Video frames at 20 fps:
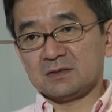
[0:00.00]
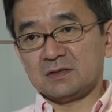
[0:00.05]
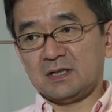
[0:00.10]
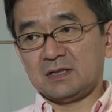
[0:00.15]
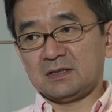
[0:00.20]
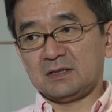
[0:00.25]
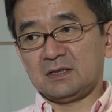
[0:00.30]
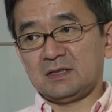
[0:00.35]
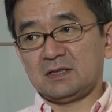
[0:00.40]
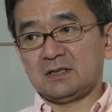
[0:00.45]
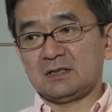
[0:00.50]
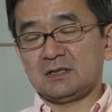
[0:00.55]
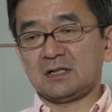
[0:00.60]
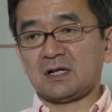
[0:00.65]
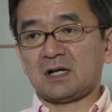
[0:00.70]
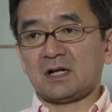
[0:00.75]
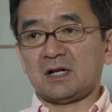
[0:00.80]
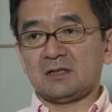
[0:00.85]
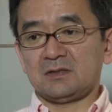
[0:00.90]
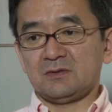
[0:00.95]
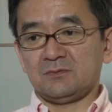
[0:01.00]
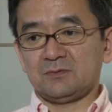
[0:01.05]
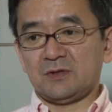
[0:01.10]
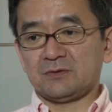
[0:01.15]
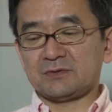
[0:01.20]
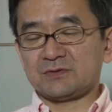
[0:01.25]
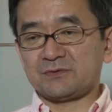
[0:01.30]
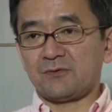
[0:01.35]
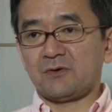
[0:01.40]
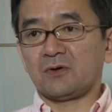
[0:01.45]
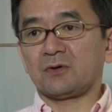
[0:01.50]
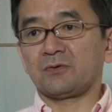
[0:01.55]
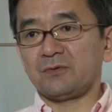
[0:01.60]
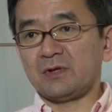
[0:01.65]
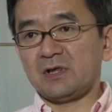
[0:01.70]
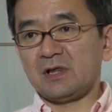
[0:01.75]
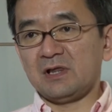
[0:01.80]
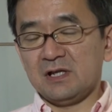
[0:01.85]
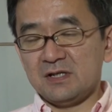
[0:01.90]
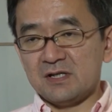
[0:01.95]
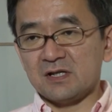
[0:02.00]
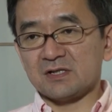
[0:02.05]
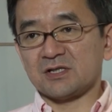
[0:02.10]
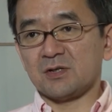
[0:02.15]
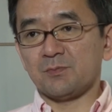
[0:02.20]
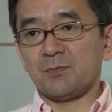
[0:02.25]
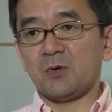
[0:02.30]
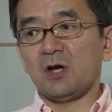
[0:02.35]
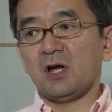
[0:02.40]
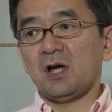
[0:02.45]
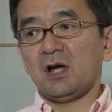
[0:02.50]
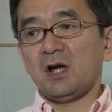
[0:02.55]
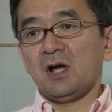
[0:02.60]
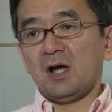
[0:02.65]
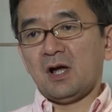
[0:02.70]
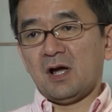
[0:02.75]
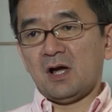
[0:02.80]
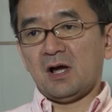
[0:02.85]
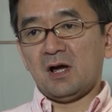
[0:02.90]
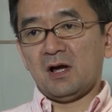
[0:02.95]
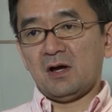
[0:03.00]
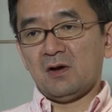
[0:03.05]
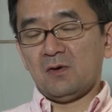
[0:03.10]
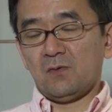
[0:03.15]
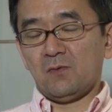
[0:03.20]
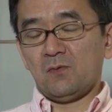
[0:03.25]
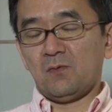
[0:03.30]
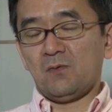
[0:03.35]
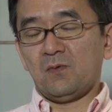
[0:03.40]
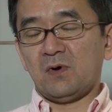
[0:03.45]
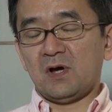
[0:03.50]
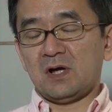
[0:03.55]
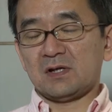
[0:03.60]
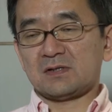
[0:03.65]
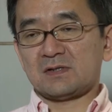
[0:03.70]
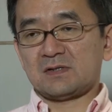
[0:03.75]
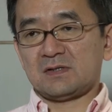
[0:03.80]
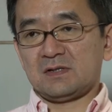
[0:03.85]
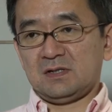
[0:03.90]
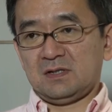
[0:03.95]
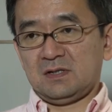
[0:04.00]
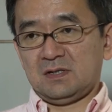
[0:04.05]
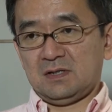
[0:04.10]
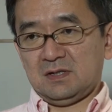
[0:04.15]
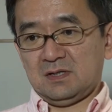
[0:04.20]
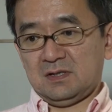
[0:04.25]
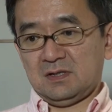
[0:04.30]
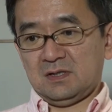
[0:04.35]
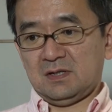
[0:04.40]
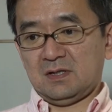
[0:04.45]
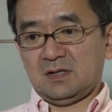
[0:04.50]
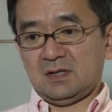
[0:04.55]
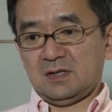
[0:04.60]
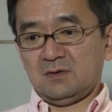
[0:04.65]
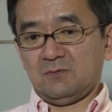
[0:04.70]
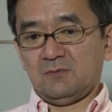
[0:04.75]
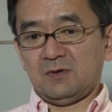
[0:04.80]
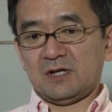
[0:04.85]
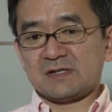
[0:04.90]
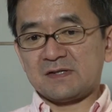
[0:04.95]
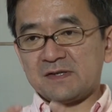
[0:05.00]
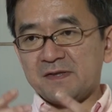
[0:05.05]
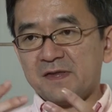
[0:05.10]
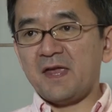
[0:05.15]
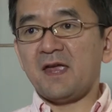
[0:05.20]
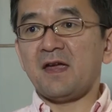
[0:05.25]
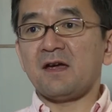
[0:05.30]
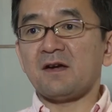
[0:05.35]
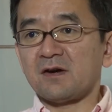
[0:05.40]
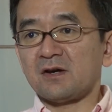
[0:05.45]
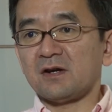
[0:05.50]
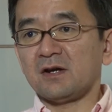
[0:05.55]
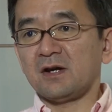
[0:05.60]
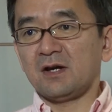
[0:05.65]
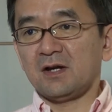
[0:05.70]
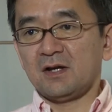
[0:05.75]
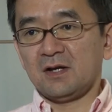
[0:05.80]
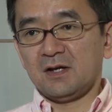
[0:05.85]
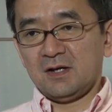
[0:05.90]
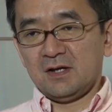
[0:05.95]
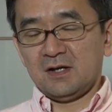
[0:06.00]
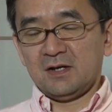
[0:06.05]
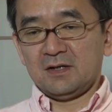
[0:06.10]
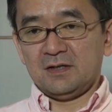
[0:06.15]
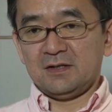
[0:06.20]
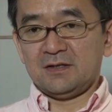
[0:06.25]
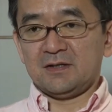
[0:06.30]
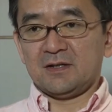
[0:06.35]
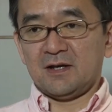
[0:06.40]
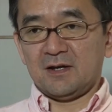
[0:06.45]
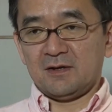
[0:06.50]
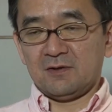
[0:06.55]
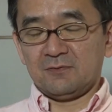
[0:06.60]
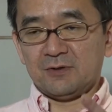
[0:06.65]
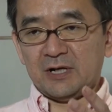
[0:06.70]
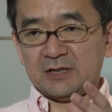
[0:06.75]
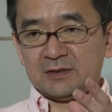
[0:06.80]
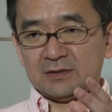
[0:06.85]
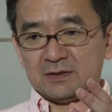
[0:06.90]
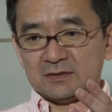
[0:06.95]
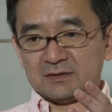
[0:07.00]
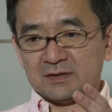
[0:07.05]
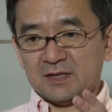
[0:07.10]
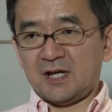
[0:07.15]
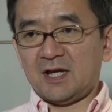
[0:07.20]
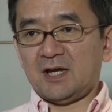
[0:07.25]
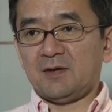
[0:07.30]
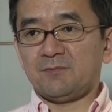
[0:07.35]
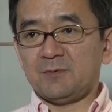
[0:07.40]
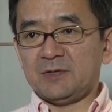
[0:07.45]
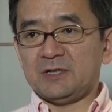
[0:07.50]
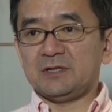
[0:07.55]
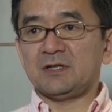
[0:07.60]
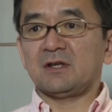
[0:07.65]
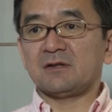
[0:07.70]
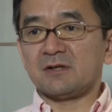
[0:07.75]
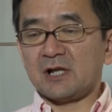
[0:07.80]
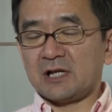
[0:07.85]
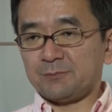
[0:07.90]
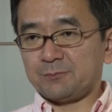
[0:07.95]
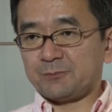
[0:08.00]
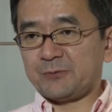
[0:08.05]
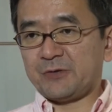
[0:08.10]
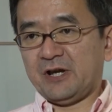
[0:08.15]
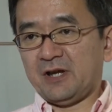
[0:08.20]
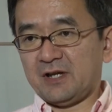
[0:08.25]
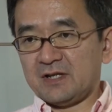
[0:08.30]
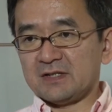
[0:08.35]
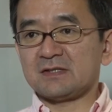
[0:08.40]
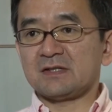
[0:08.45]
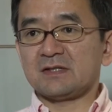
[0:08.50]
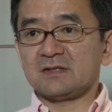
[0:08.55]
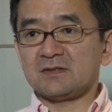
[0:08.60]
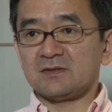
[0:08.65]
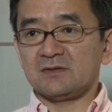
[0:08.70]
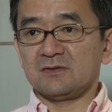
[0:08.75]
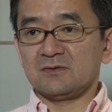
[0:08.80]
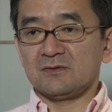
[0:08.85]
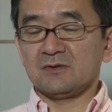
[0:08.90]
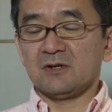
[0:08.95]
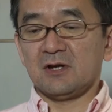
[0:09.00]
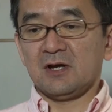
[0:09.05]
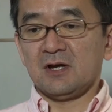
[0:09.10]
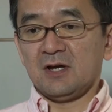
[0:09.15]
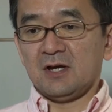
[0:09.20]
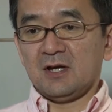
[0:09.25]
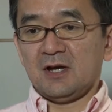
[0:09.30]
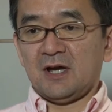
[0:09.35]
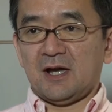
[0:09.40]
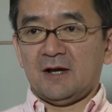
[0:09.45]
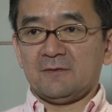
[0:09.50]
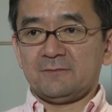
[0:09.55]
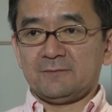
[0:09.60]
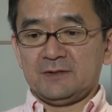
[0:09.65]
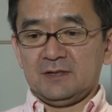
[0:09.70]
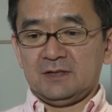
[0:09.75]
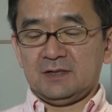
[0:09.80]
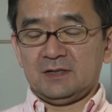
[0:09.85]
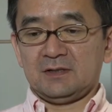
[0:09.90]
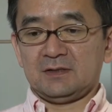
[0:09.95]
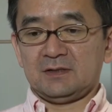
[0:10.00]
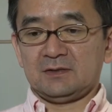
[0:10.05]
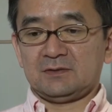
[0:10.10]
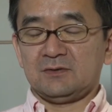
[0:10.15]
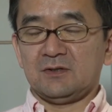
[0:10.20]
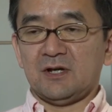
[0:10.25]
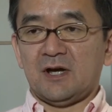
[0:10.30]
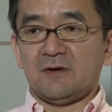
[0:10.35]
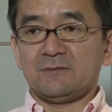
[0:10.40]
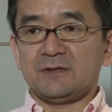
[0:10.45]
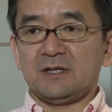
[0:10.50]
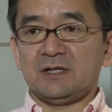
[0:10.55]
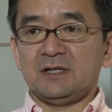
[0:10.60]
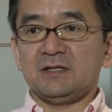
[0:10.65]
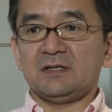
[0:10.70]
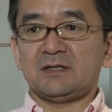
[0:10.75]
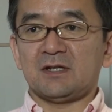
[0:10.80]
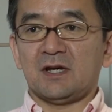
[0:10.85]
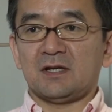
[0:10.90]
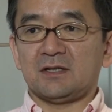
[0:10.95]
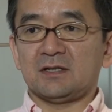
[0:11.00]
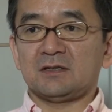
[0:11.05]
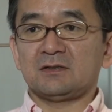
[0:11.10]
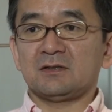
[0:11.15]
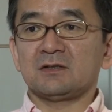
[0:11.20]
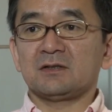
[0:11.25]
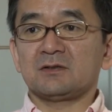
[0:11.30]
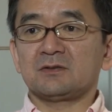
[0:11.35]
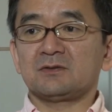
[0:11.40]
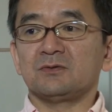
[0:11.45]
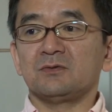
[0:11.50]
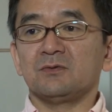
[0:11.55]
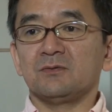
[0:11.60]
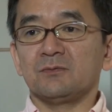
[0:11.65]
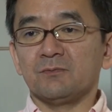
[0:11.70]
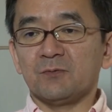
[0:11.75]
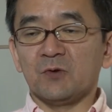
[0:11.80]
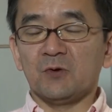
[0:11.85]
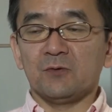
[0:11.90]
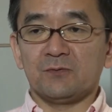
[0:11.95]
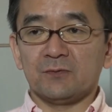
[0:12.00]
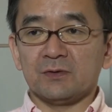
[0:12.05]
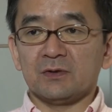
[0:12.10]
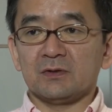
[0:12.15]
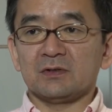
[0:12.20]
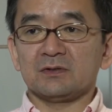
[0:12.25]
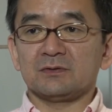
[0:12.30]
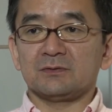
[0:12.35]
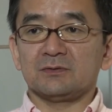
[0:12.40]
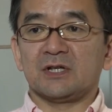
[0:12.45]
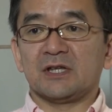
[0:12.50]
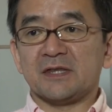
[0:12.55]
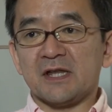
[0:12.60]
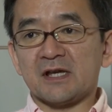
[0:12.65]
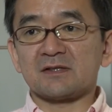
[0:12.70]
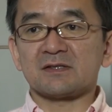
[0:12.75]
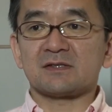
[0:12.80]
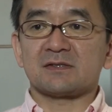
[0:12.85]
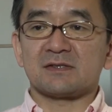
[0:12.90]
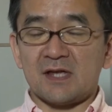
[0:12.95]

And uh, that kind of the strong leadership uh, was, was there in the right time, in the right place to have the, to have the internet to move to the next